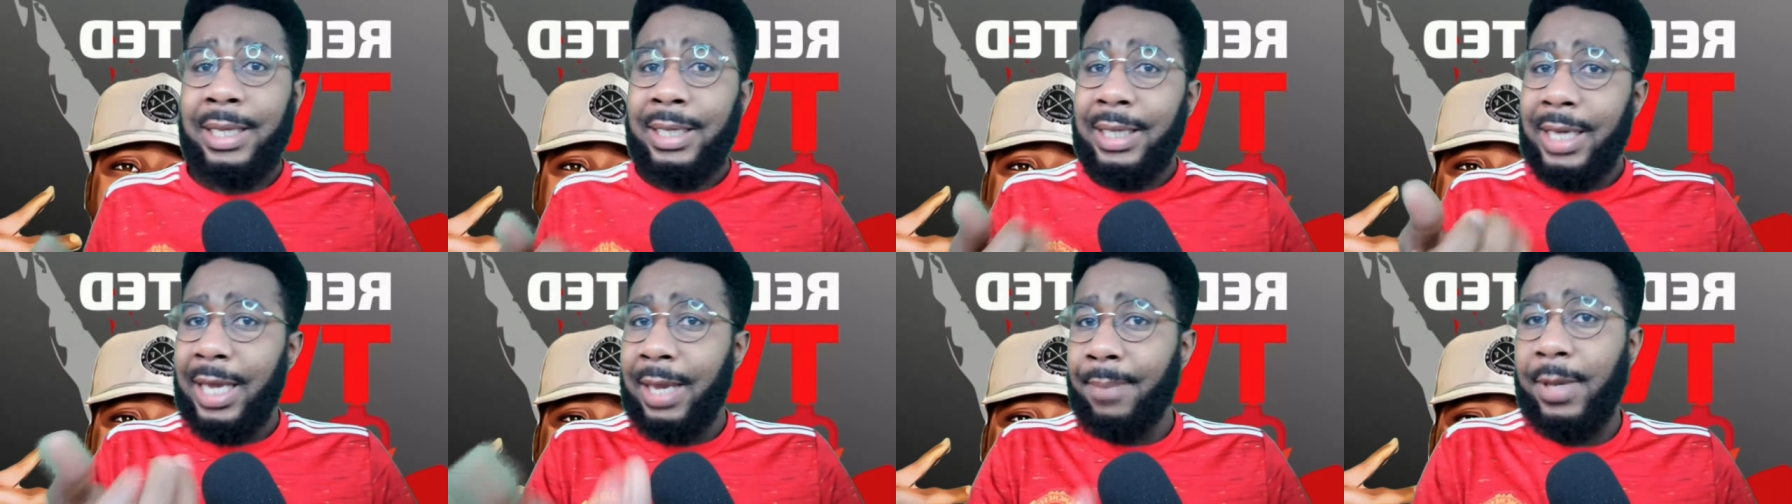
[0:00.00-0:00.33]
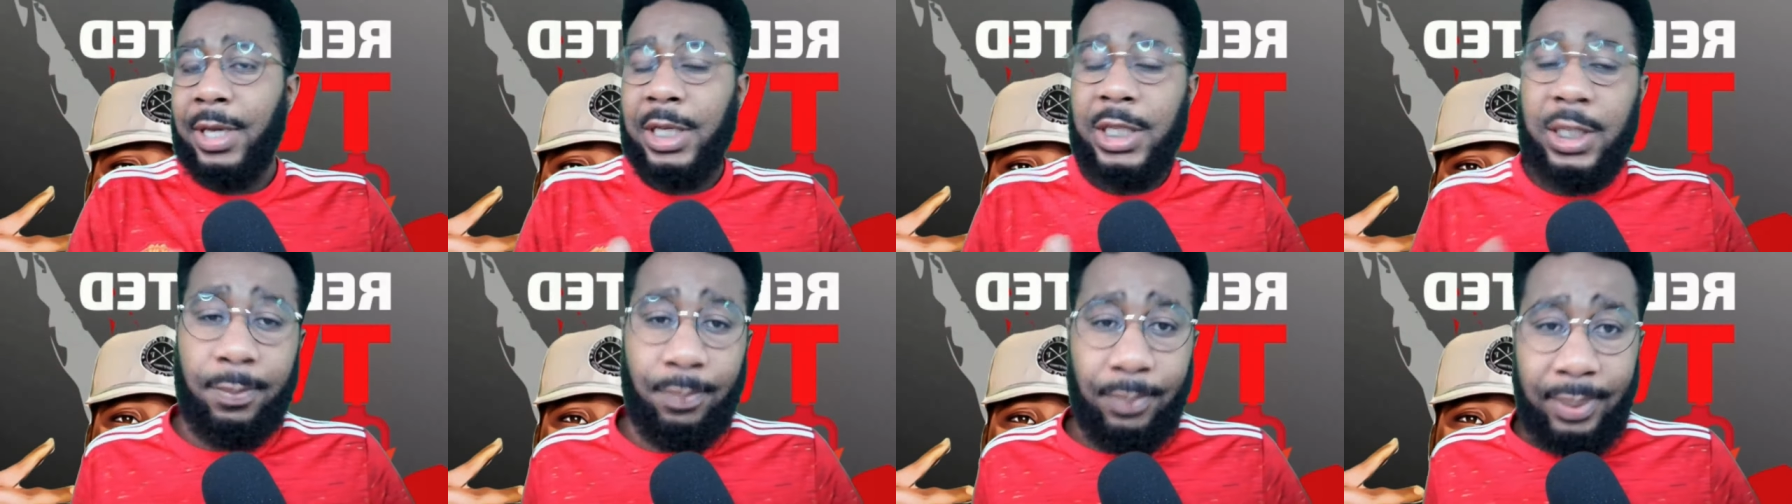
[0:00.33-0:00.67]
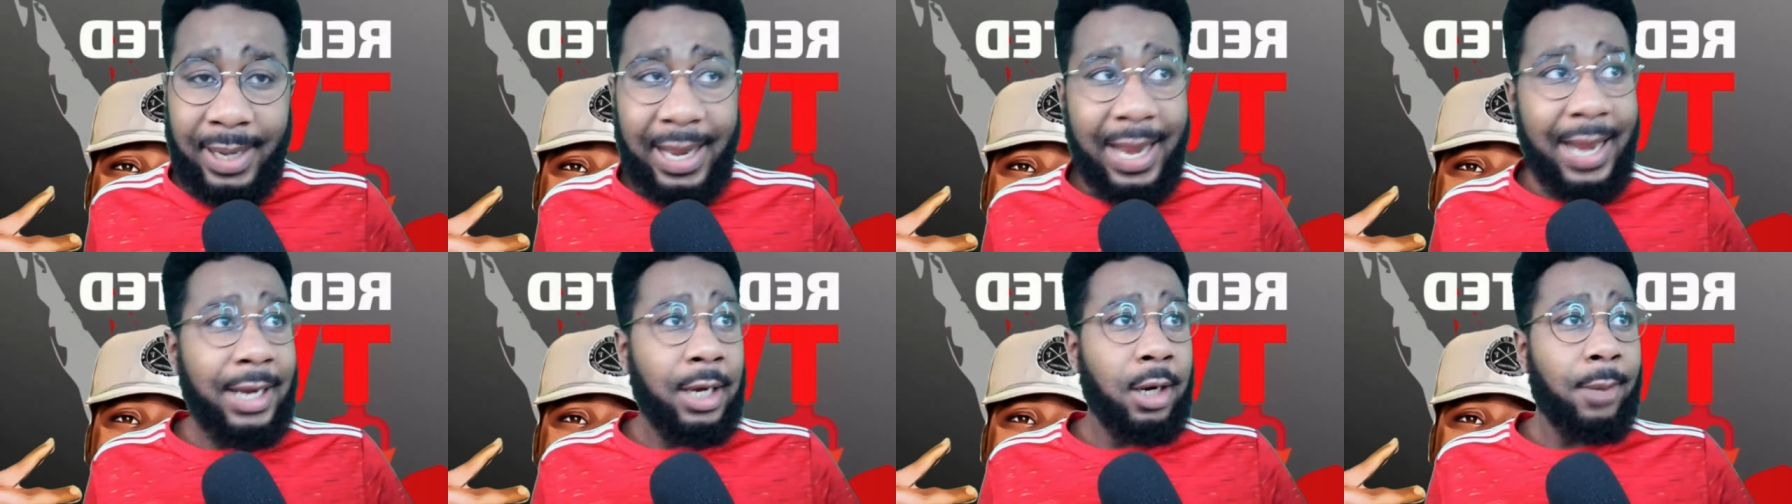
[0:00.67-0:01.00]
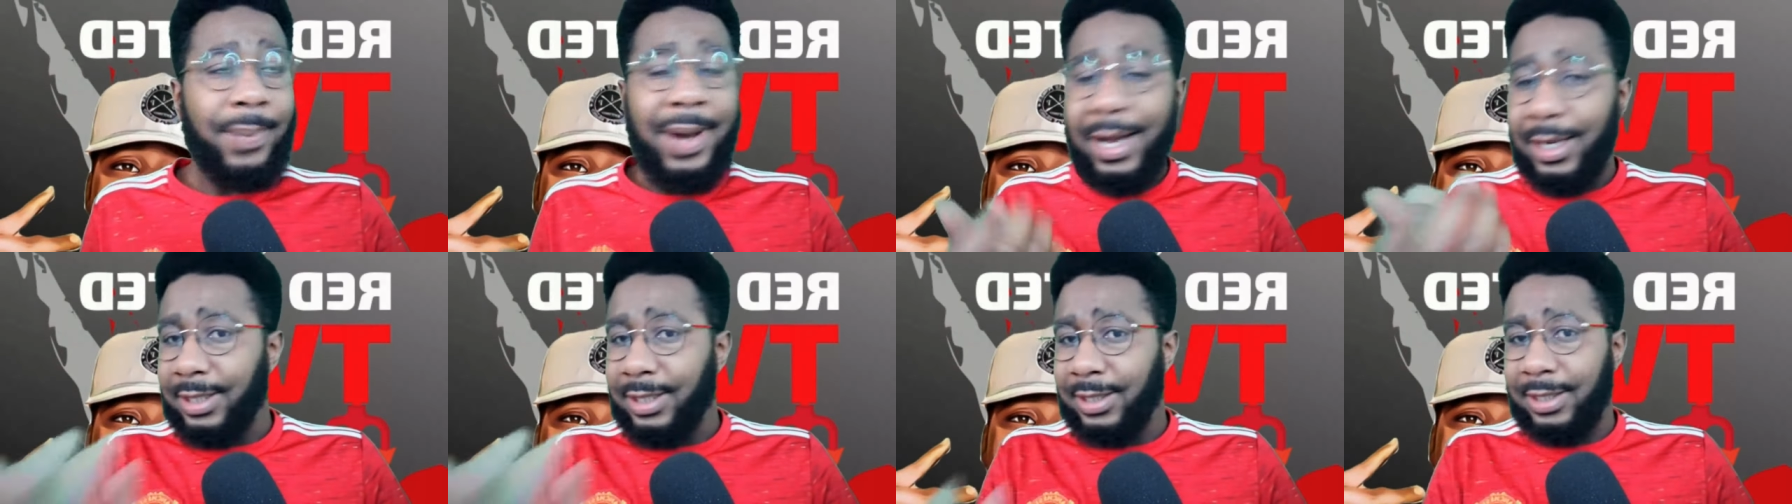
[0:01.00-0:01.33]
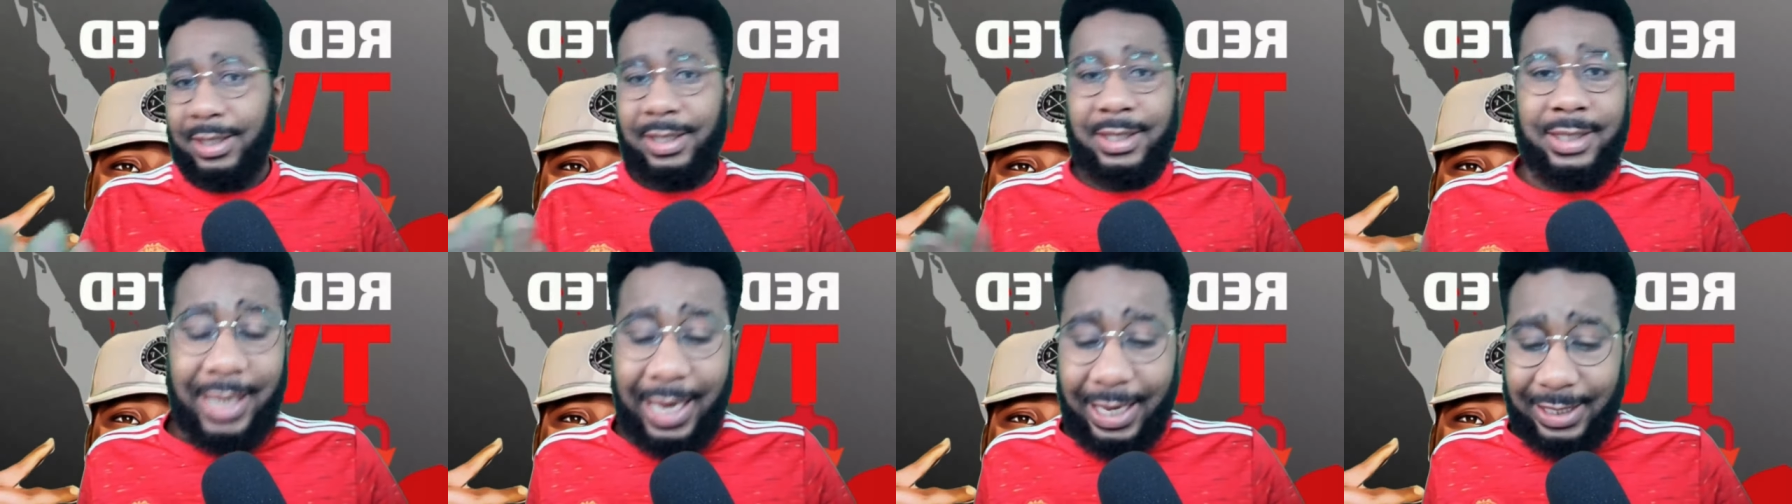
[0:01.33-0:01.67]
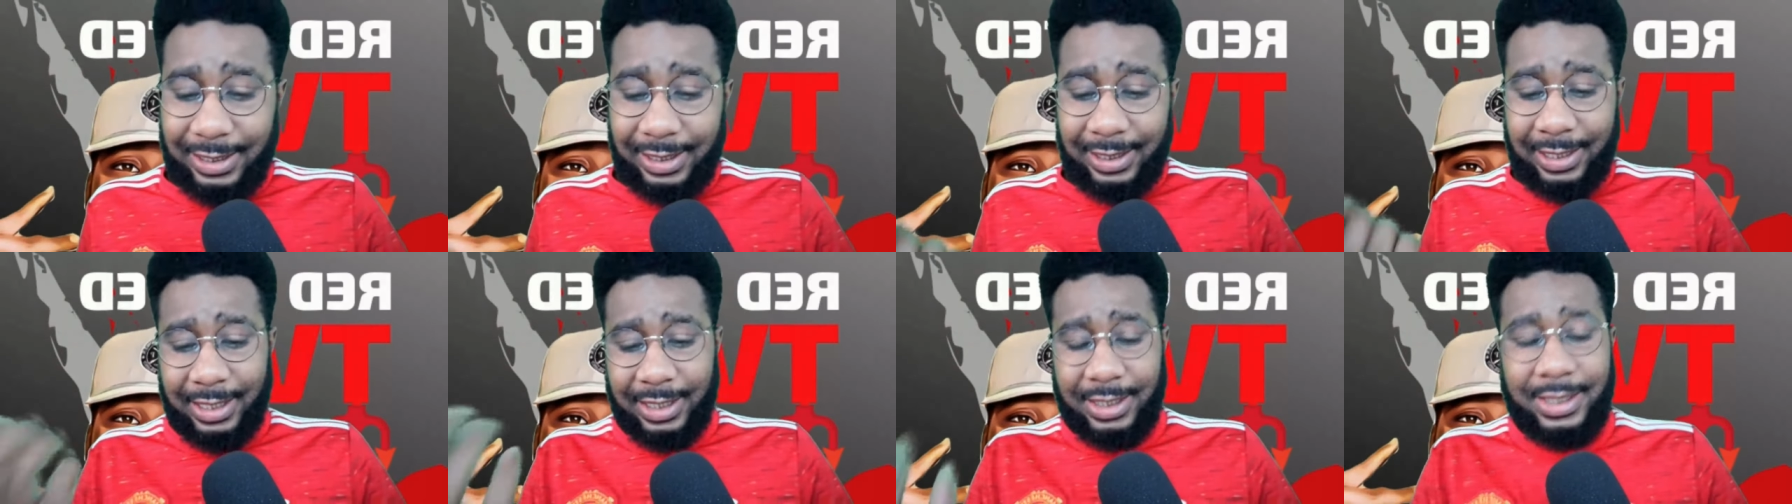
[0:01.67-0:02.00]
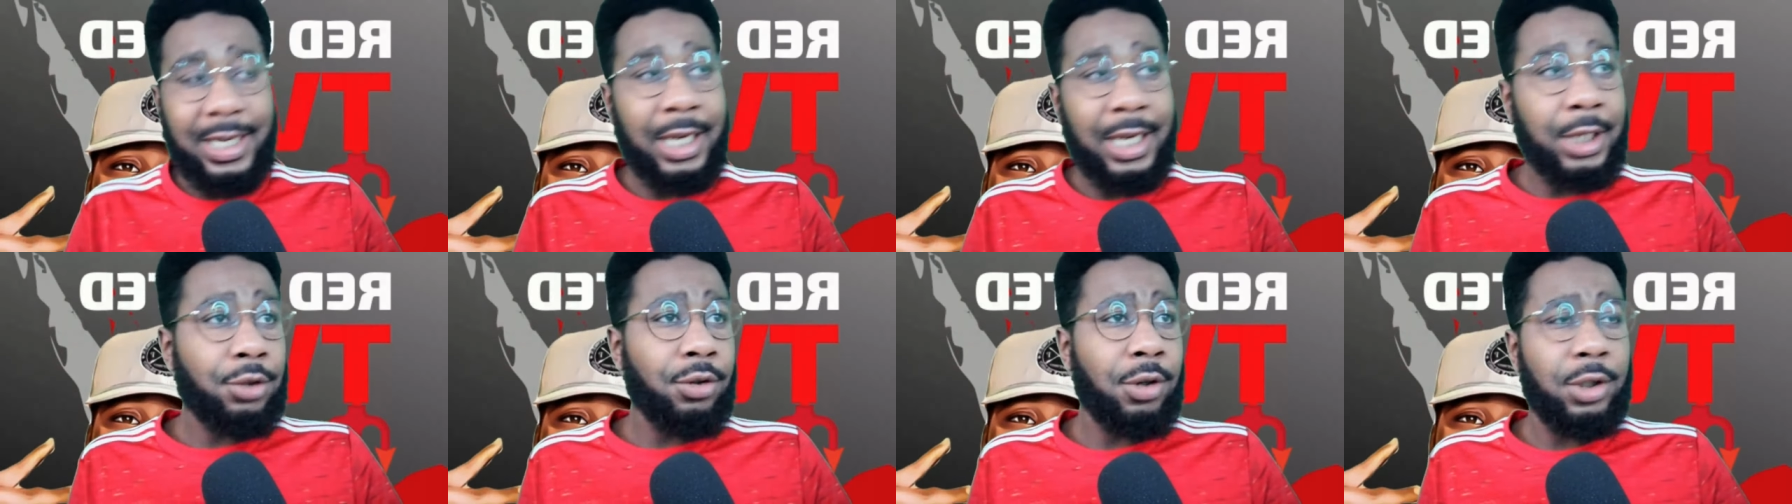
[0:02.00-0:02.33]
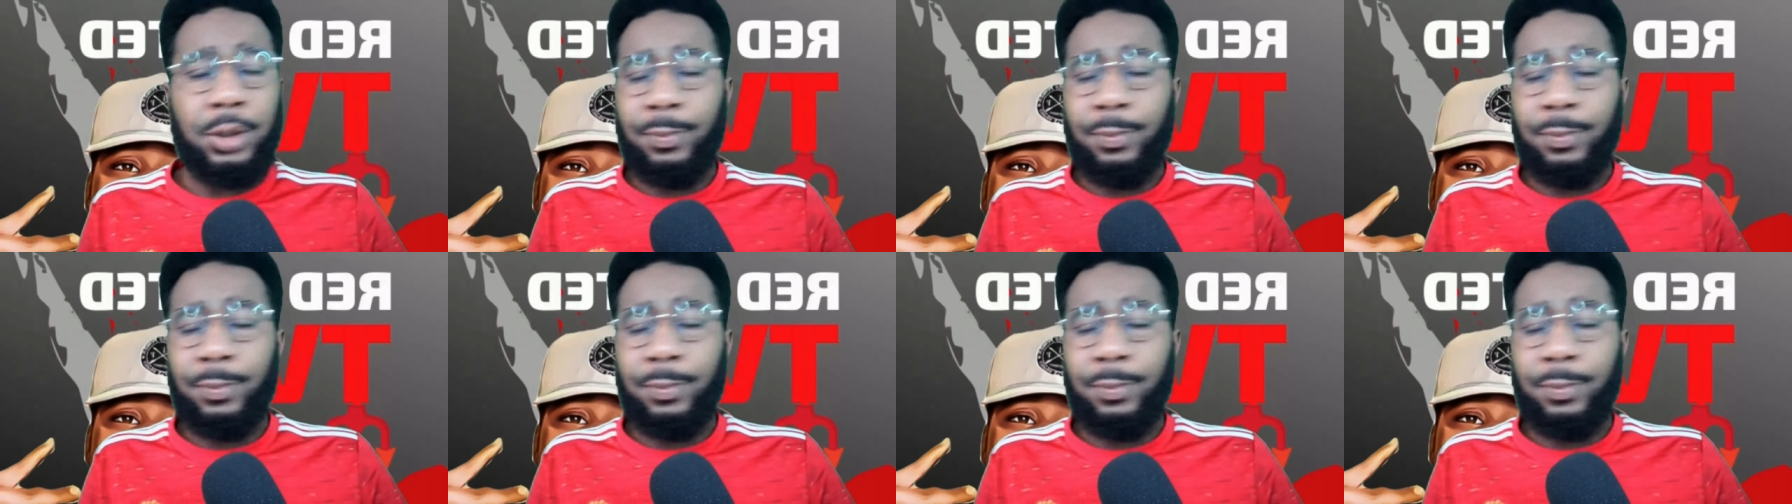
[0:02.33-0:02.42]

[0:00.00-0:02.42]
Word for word: him explaining about success and et cetera,